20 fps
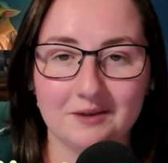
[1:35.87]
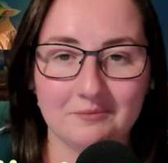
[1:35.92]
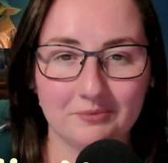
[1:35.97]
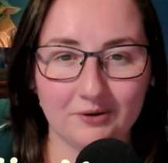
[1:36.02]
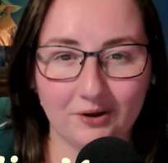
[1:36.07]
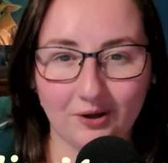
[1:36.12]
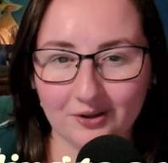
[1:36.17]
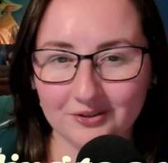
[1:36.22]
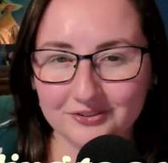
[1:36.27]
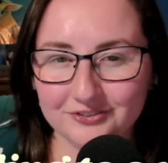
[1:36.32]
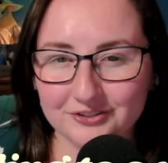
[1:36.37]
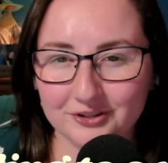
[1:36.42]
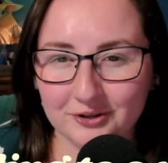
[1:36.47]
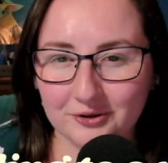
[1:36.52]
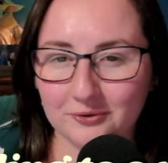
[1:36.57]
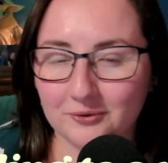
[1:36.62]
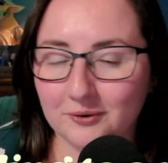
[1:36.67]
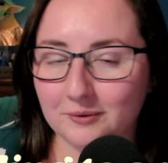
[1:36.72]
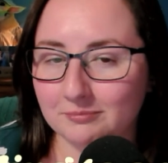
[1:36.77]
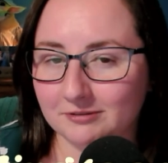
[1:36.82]
but
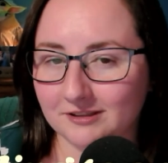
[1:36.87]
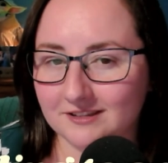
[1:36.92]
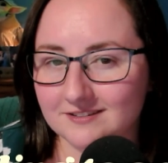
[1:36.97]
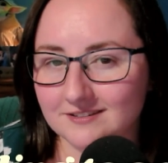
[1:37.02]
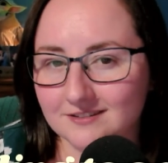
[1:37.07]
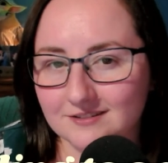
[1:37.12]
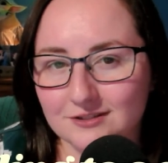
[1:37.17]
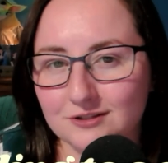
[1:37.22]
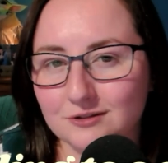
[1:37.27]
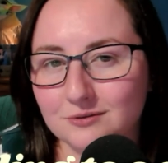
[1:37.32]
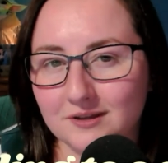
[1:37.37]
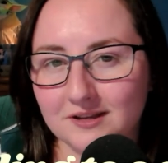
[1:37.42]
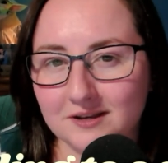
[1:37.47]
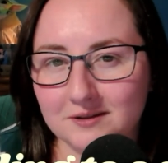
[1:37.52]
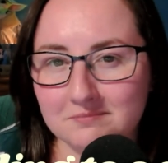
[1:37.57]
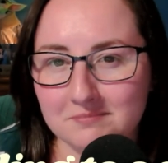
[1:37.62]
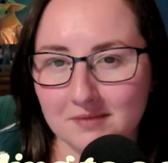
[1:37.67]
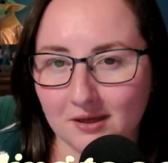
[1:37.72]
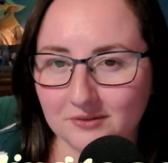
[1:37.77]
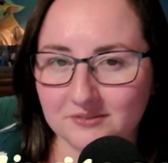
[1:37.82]
also places you in
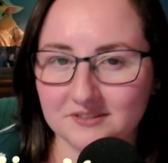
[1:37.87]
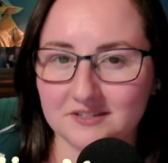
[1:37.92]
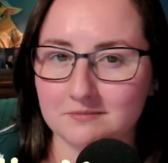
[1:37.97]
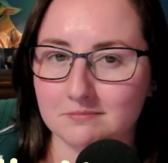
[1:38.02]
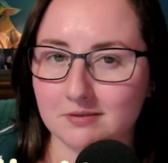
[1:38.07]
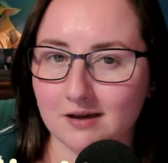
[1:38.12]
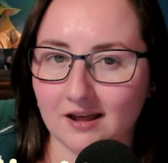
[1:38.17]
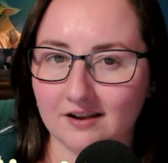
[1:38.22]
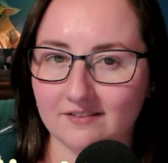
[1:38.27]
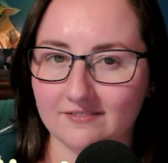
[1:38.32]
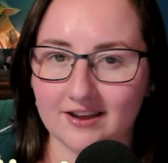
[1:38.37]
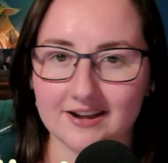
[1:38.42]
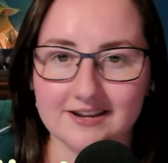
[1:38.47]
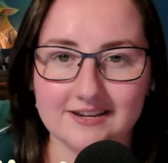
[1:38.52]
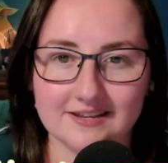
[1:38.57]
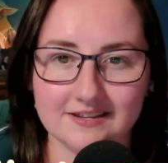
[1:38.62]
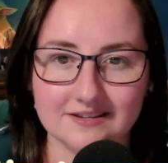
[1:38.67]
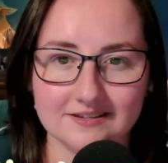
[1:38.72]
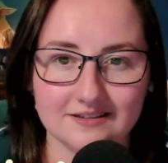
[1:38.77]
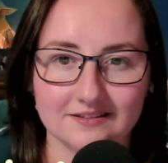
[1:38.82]
a melting pot of
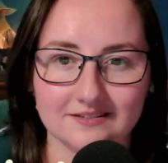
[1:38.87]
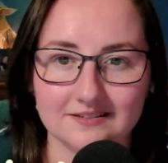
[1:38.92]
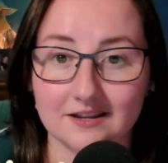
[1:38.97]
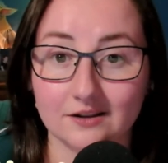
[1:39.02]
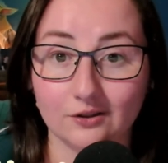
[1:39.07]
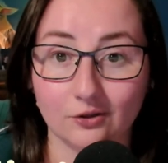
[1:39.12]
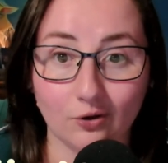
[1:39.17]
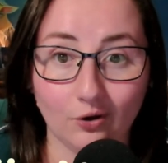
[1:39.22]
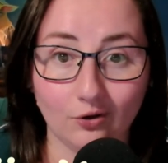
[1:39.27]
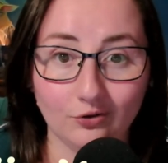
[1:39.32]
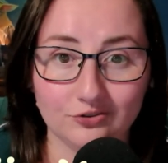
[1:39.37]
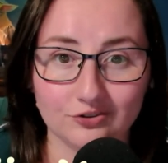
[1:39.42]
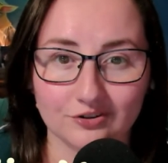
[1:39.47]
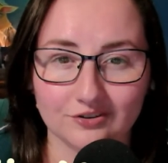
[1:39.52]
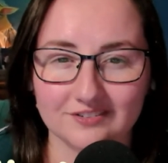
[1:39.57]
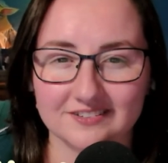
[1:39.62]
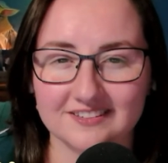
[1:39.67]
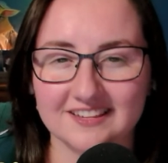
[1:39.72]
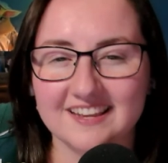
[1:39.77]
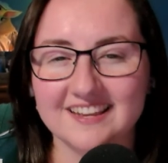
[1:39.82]
ideas and
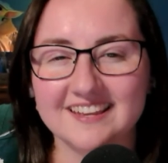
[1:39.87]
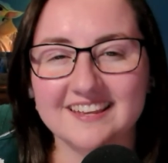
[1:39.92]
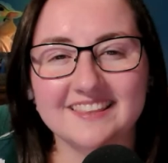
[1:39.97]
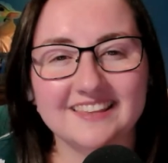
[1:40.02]
cultures